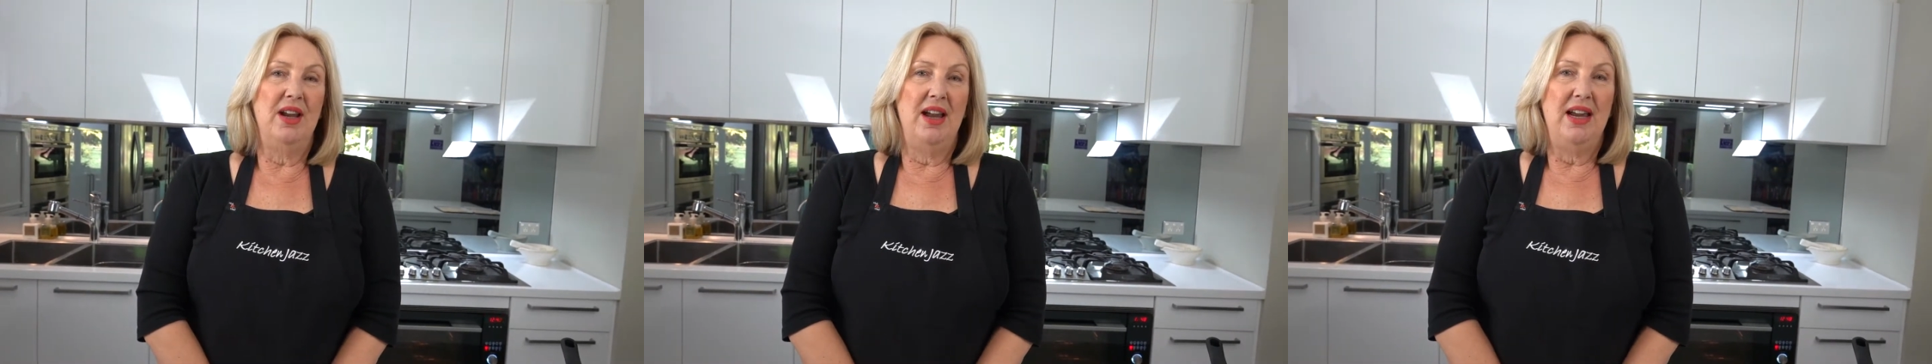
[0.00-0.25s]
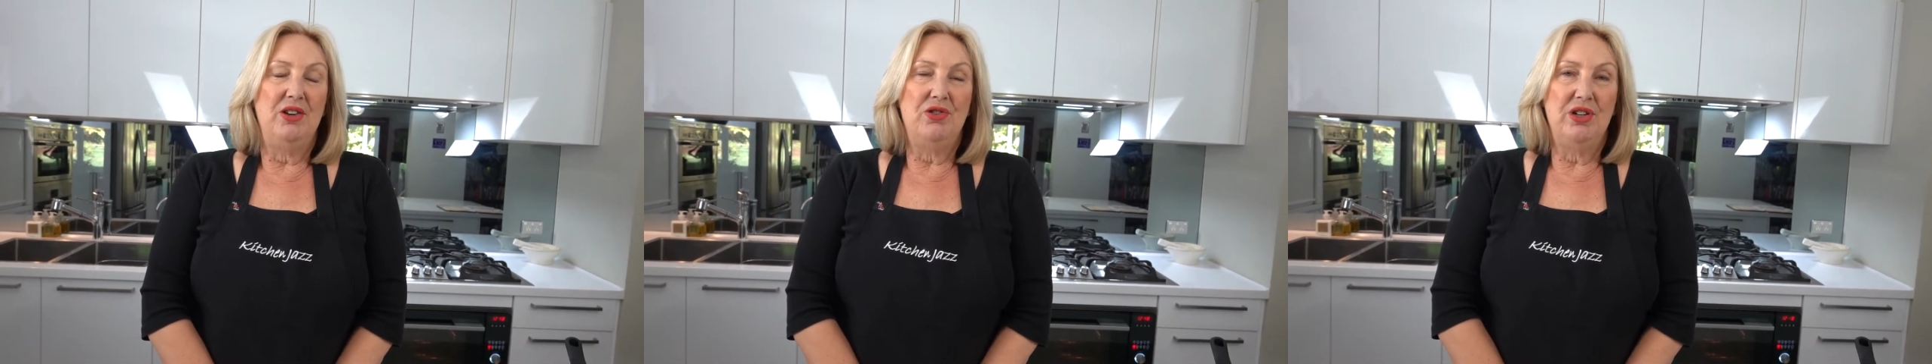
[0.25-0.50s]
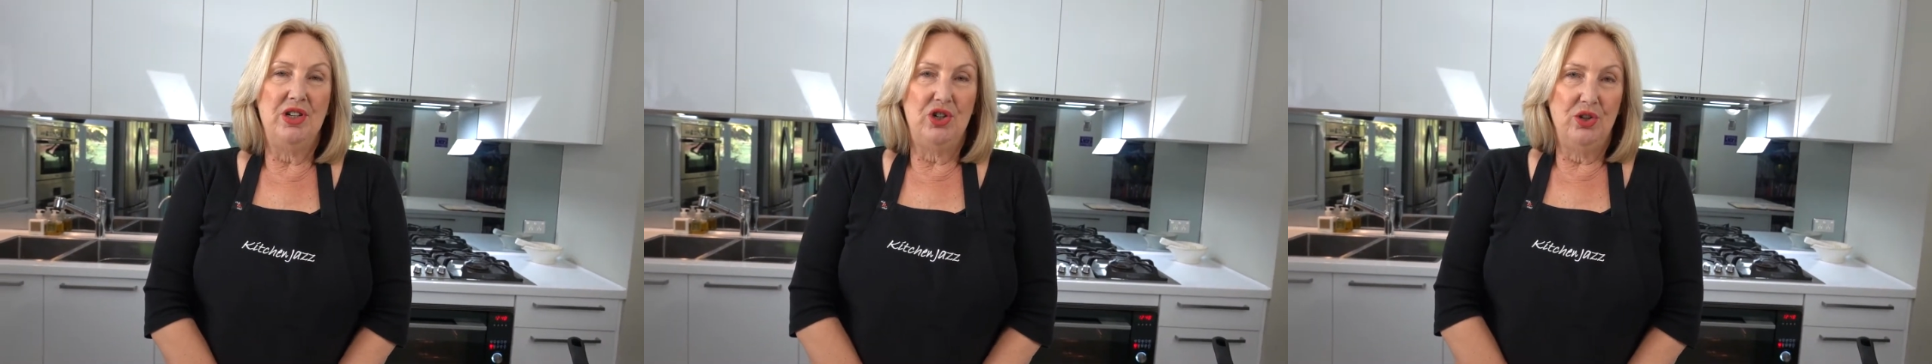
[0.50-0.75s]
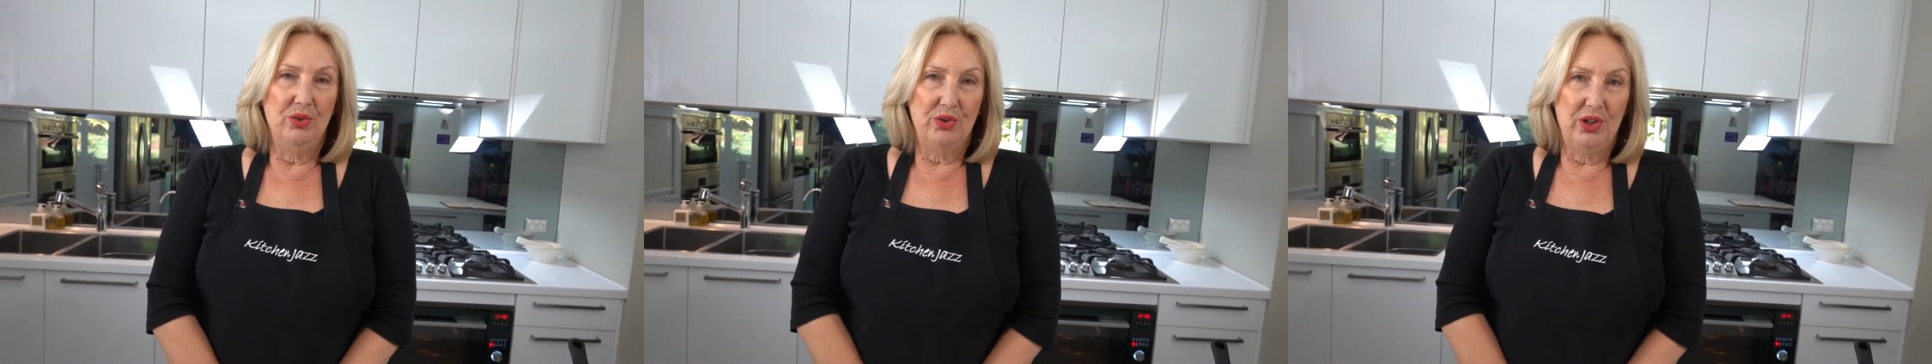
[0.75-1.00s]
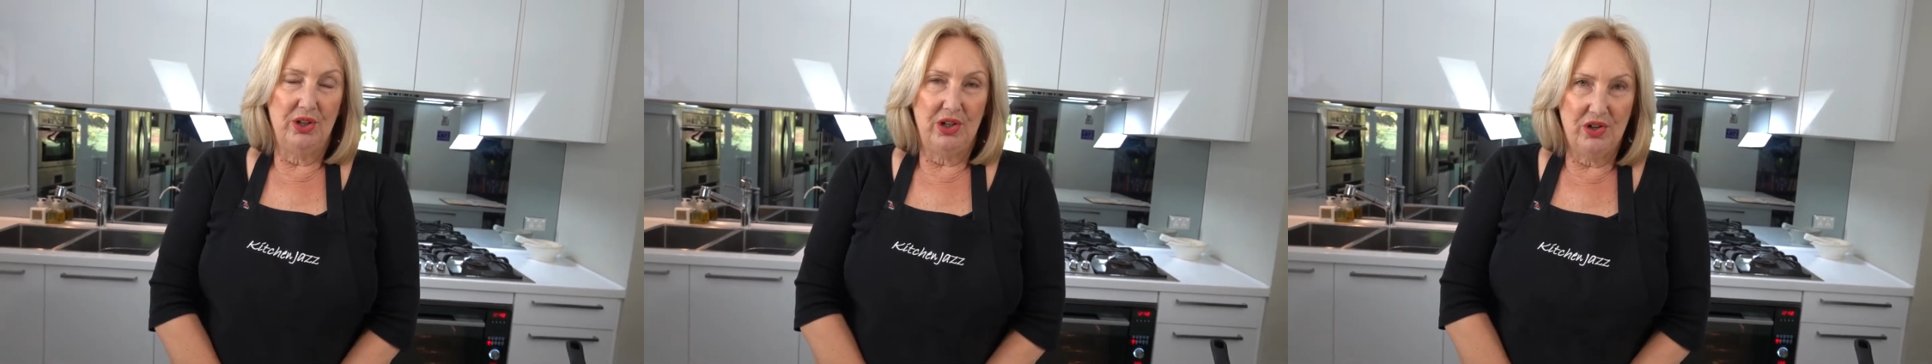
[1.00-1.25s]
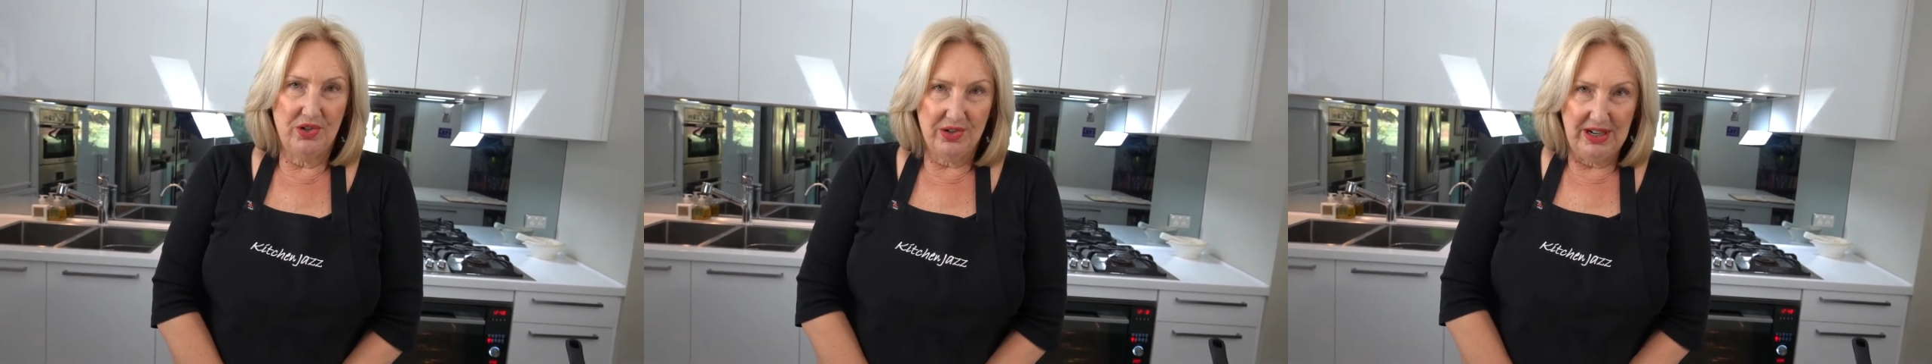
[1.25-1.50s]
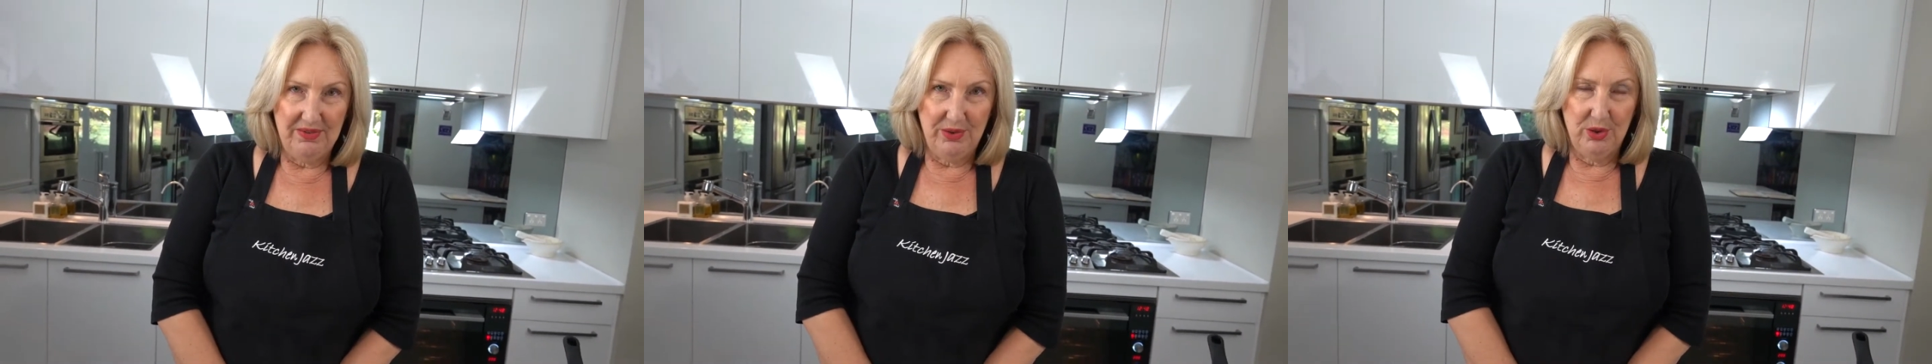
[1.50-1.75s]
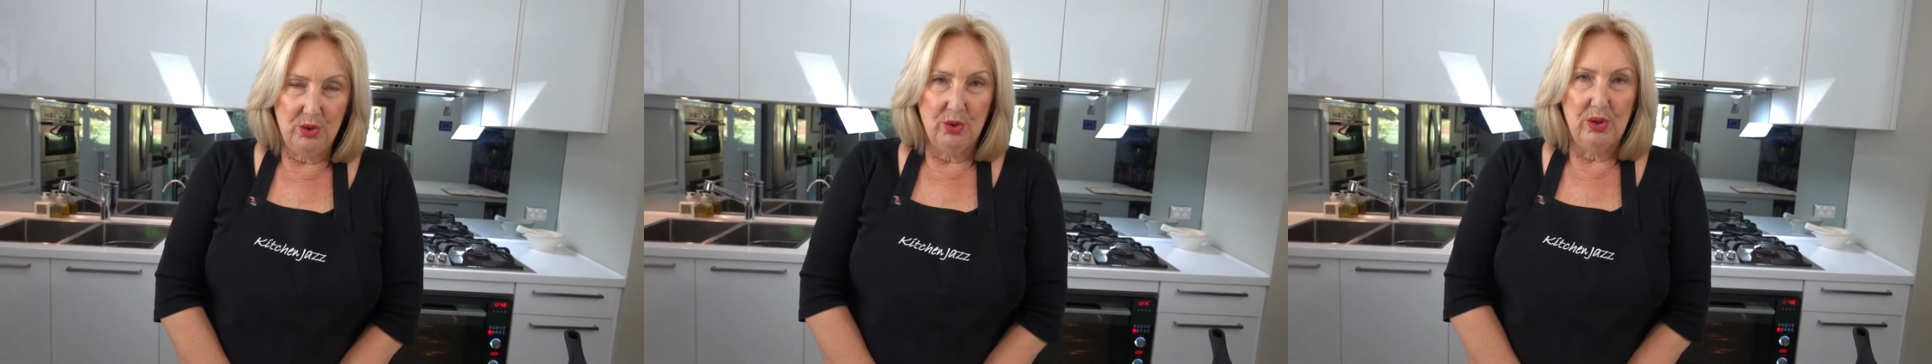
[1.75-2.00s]
a traditional Turkish street
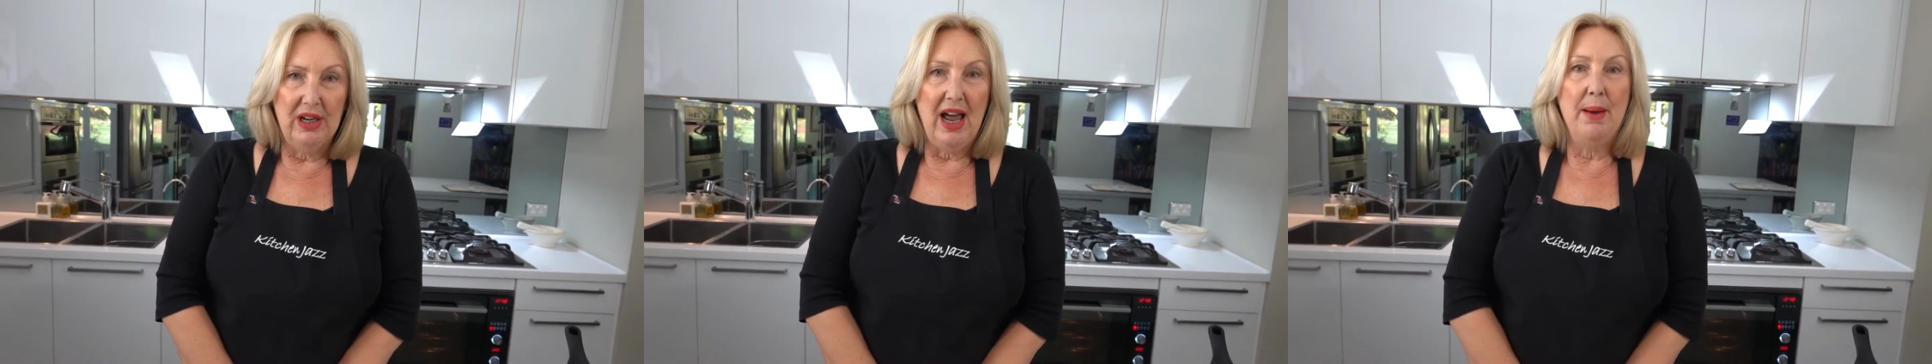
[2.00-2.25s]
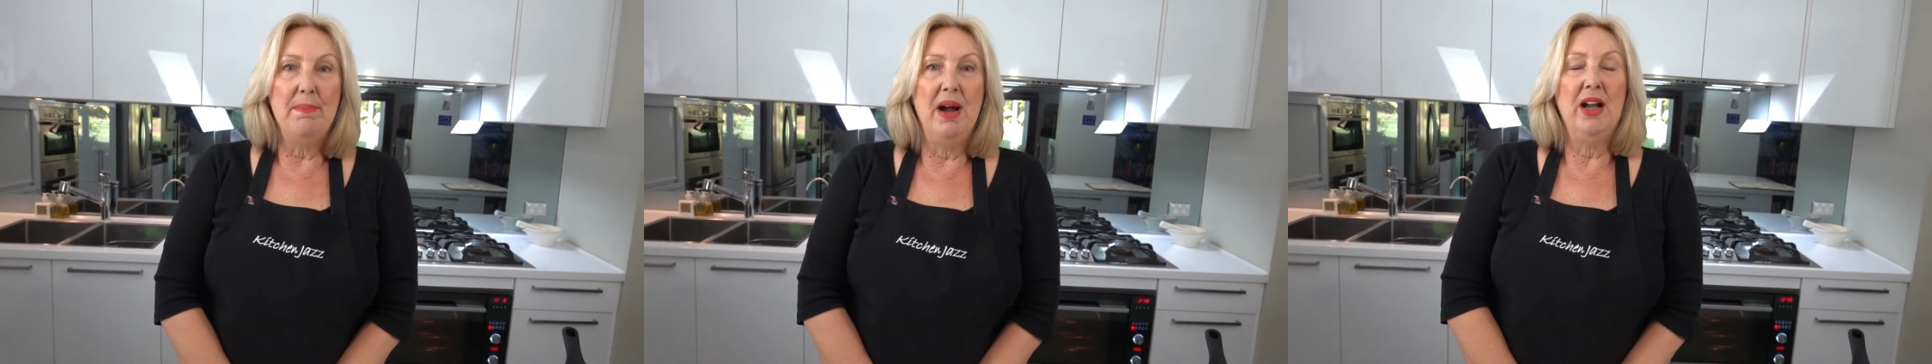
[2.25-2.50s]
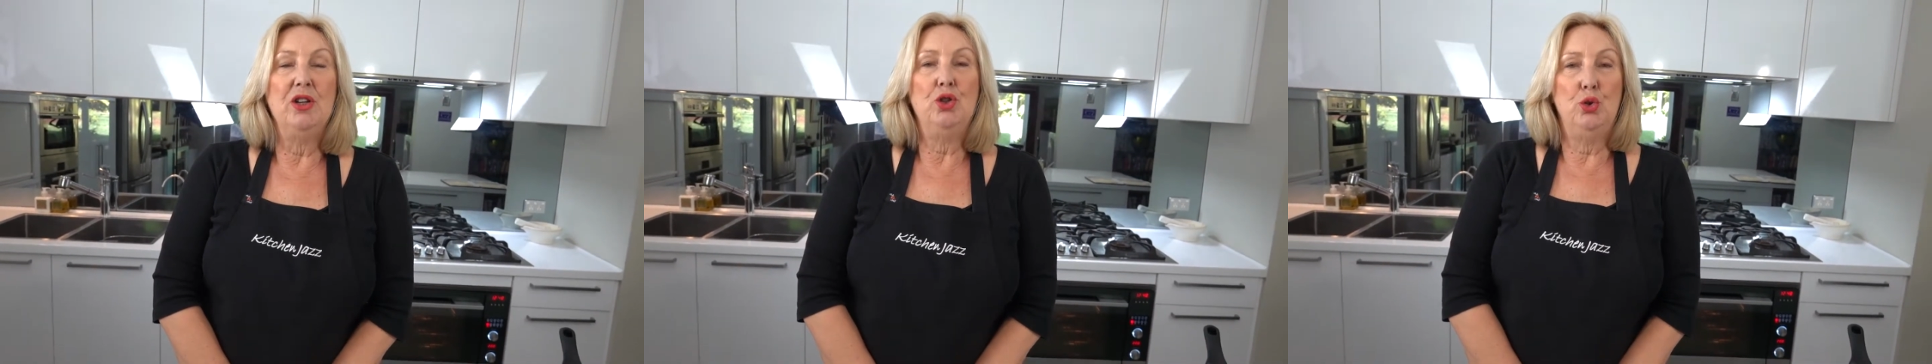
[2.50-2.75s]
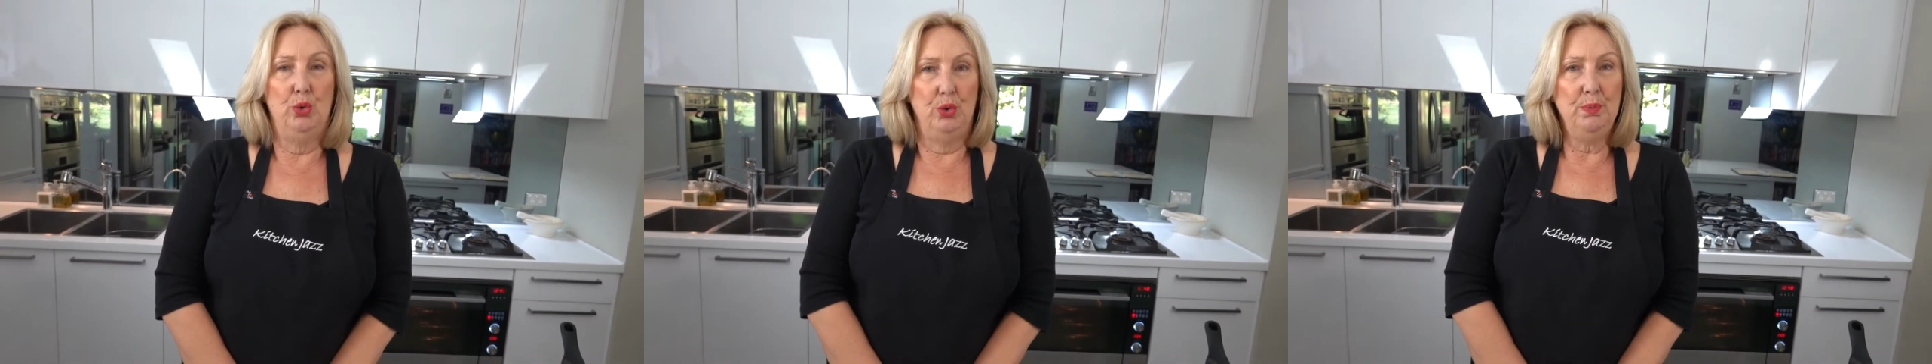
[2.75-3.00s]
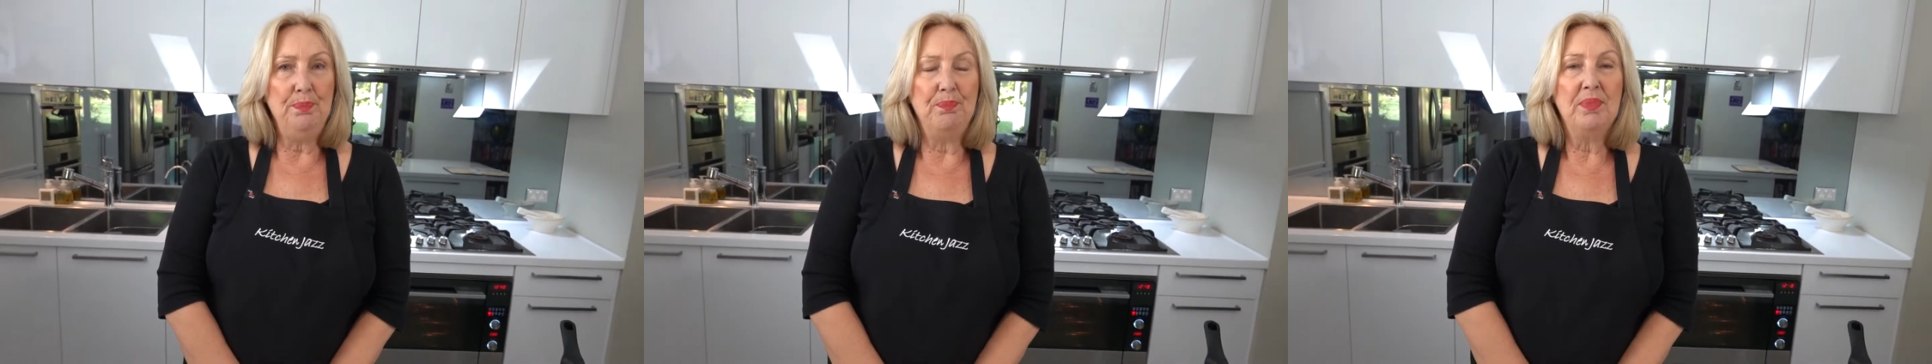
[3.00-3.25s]
food called lahmacun,